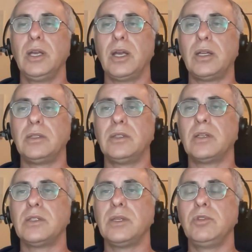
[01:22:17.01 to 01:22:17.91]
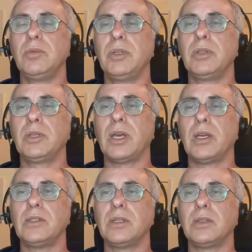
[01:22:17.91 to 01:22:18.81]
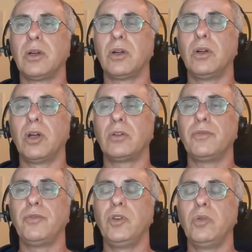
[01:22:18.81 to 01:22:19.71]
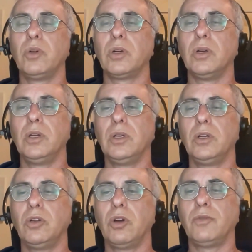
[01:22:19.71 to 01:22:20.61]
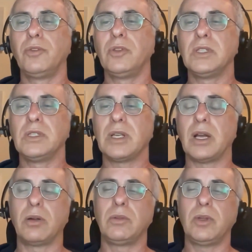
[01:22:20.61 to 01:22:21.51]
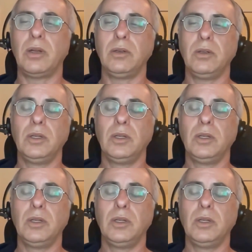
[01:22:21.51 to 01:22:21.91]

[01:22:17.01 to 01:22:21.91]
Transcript: and it does seem to be the case that there are a lot fewer conferences out there.